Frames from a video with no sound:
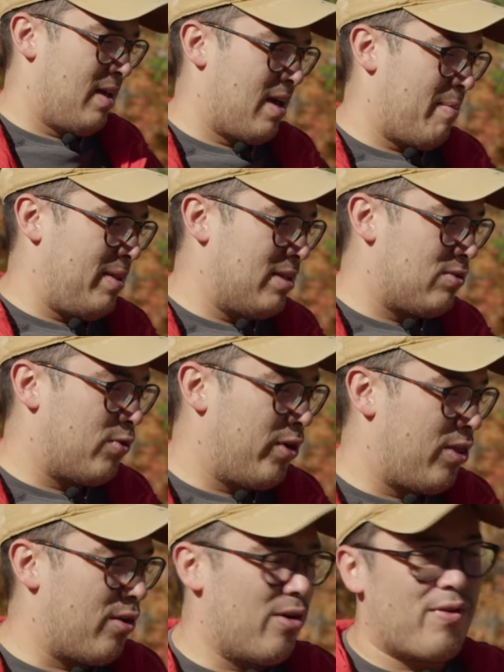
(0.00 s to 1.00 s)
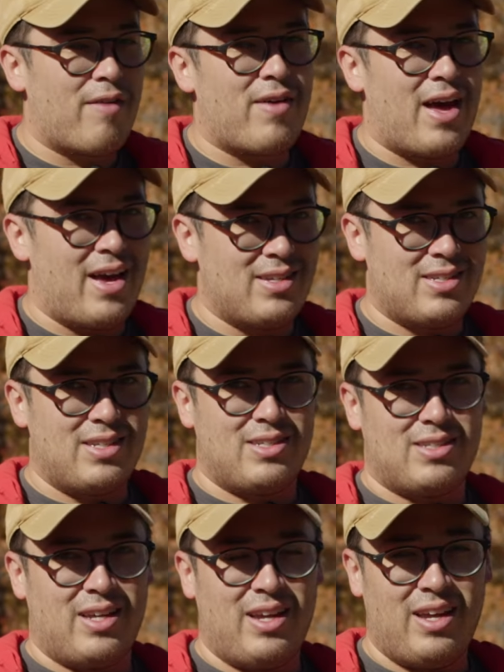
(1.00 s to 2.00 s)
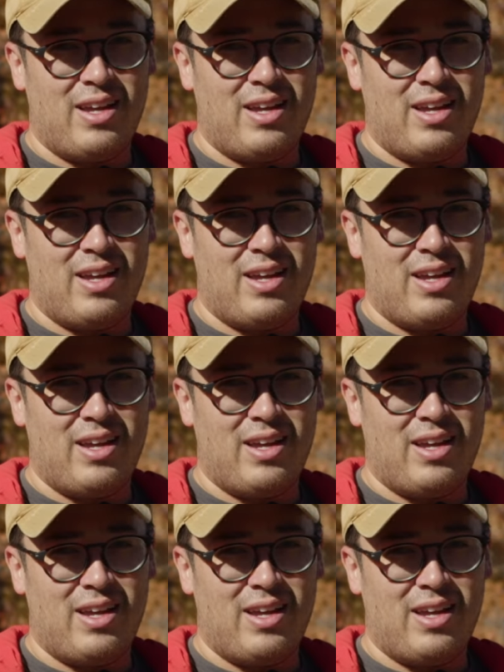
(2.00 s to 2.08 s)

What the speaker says: I mean, this Rollei 35S is